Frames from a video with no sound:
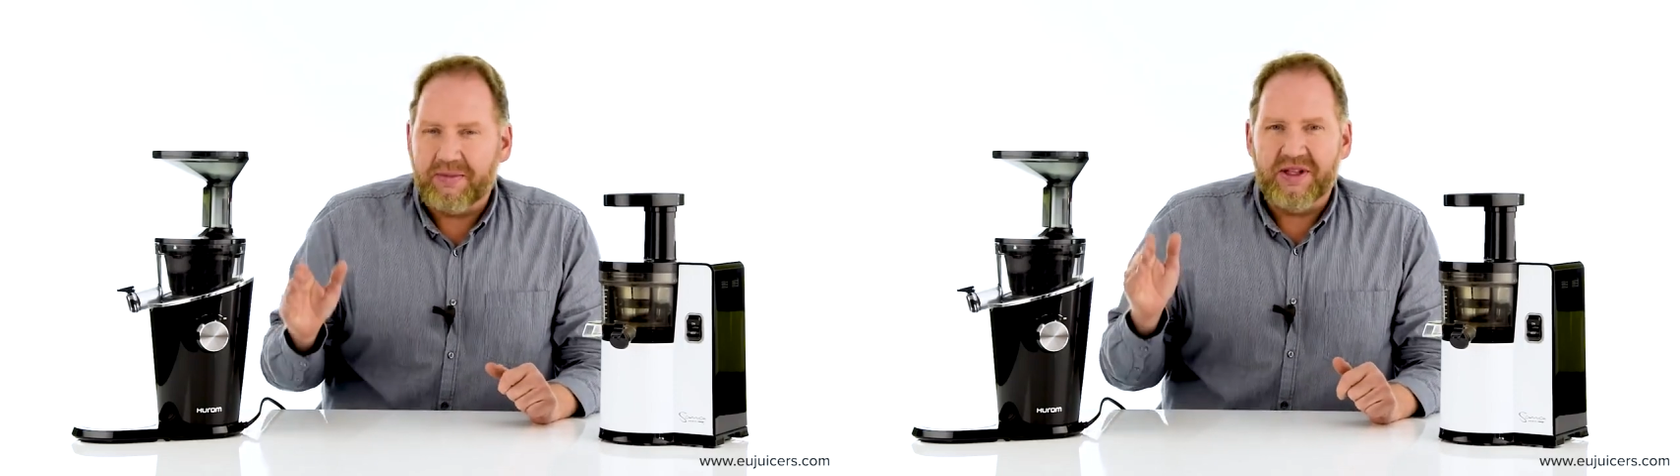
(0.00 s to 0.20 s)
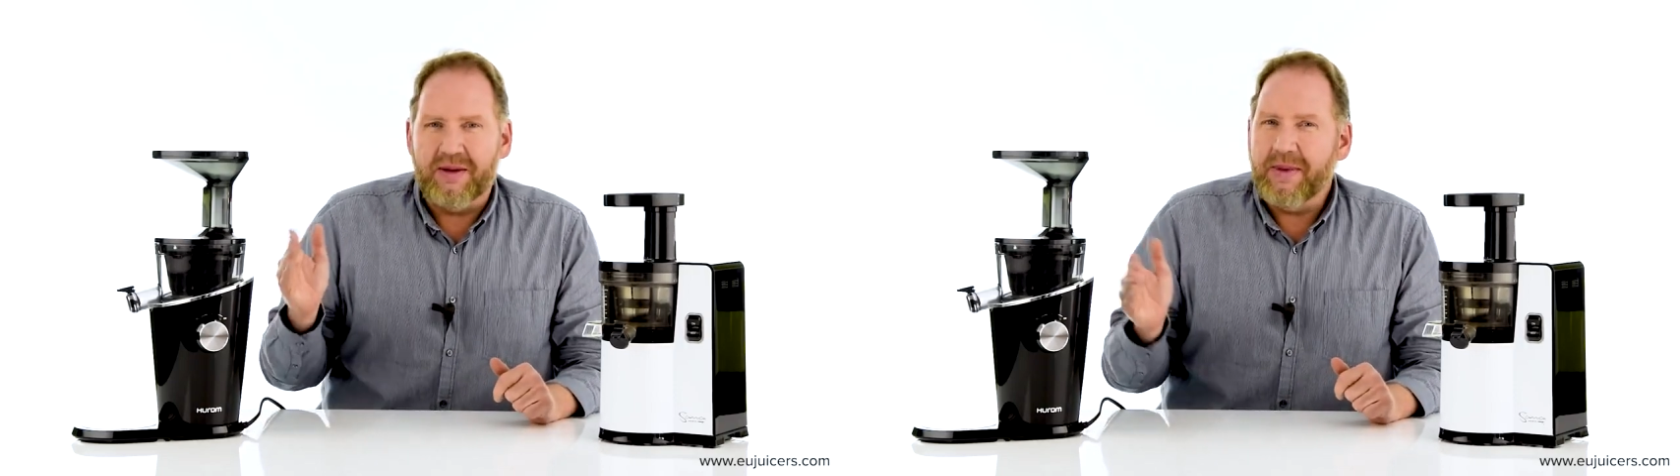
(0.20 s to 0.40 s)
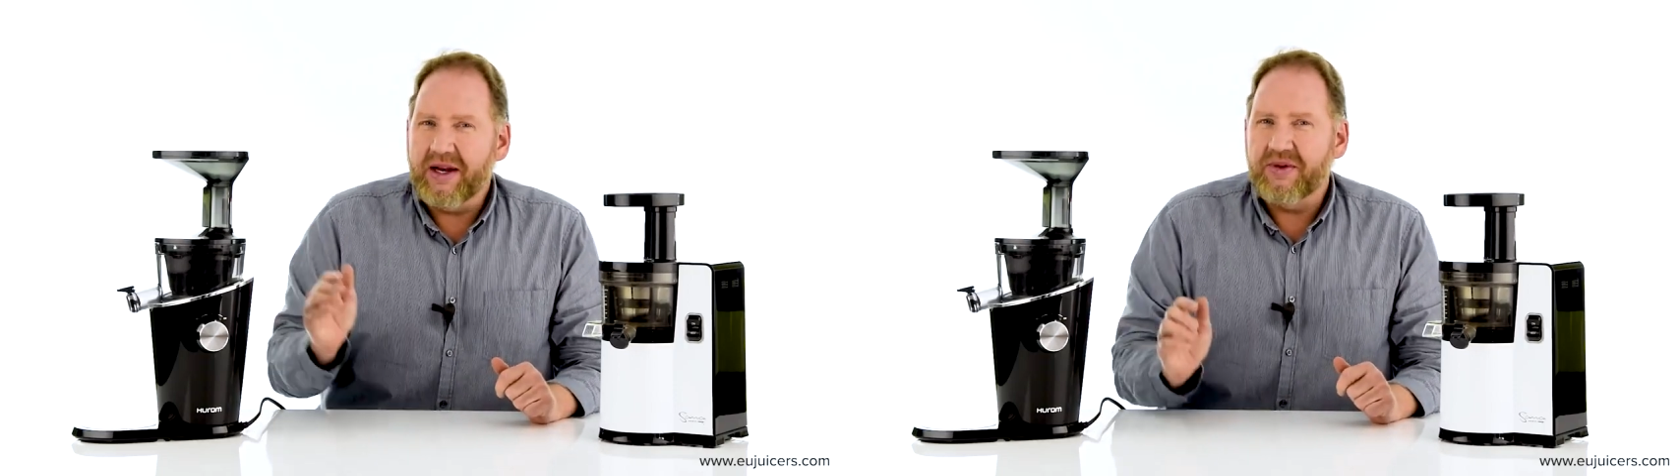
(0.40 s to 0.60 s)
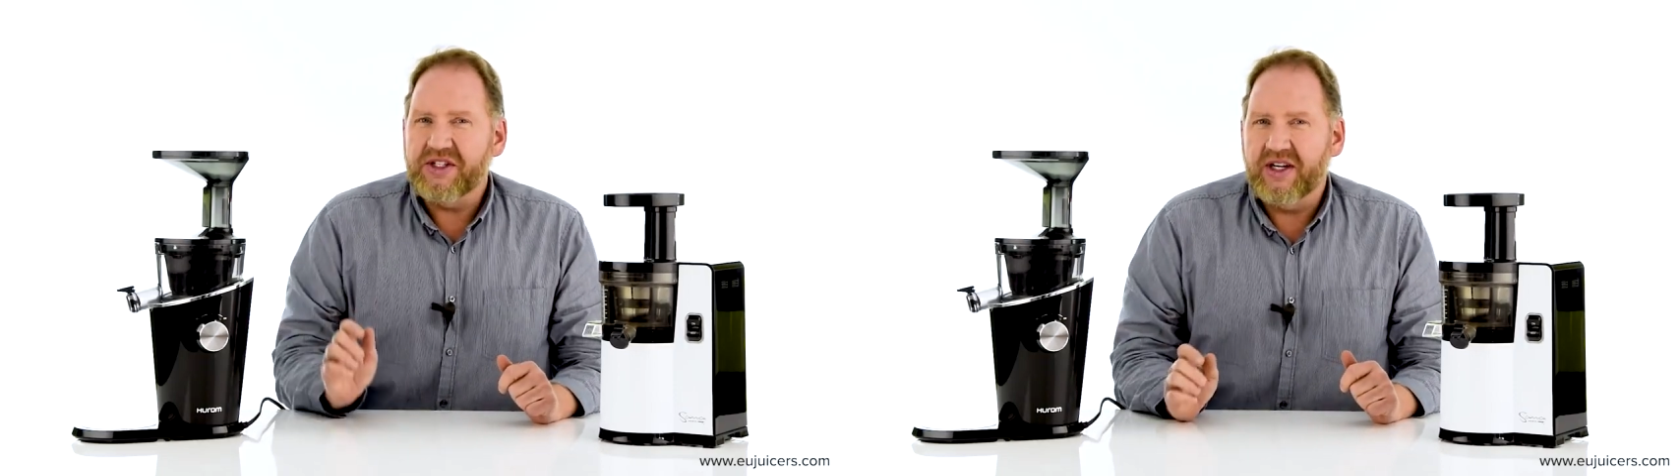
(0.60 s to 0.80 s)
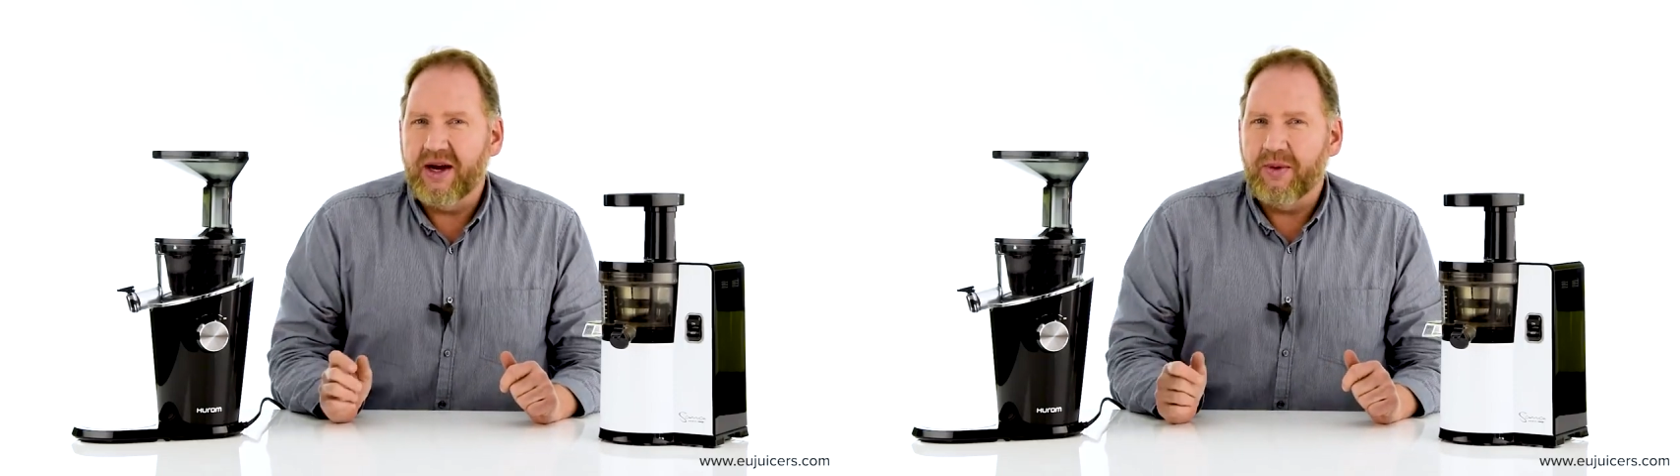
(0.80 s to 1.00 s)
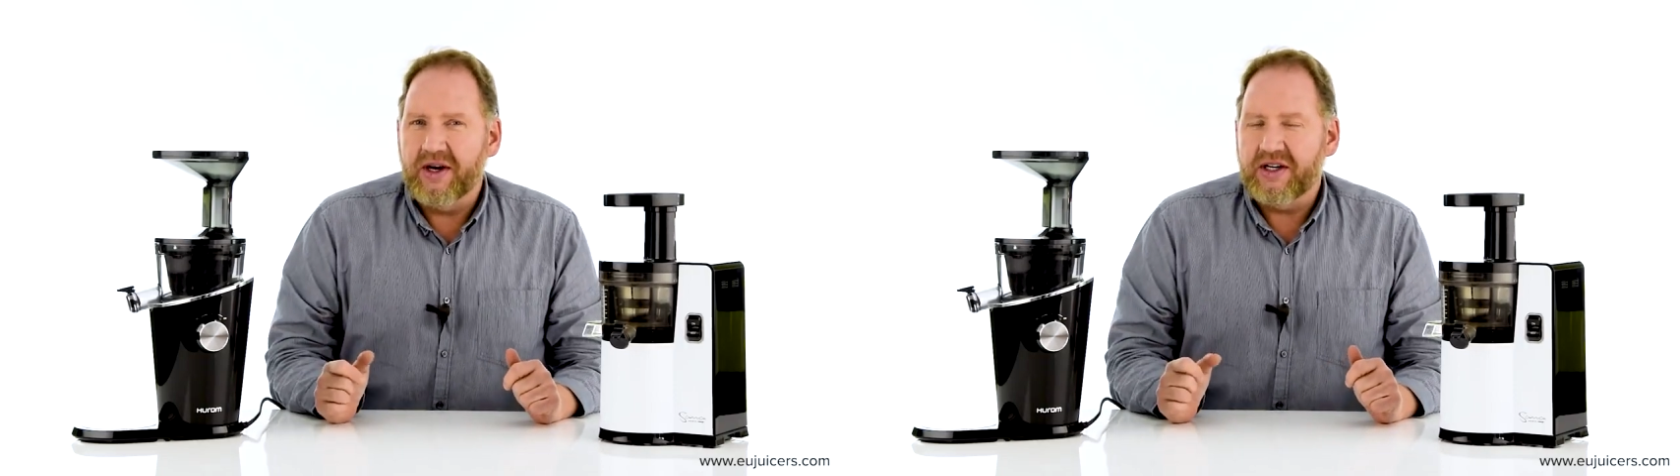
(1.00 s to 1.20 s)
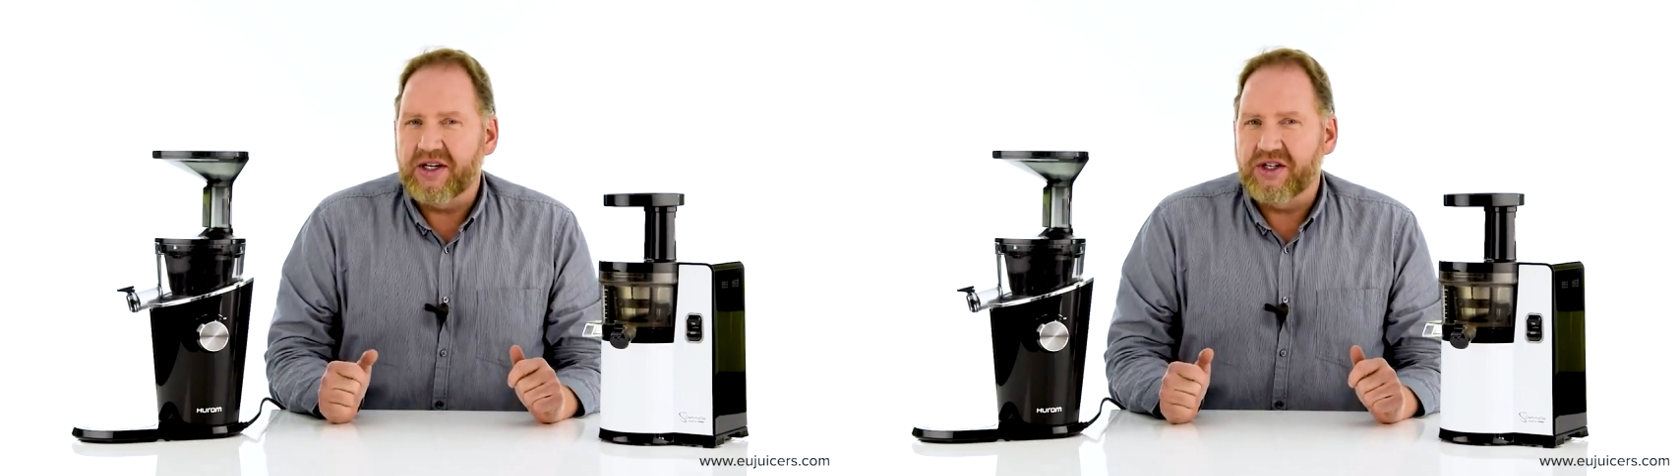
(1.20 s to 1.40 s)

but the main reason I wanted to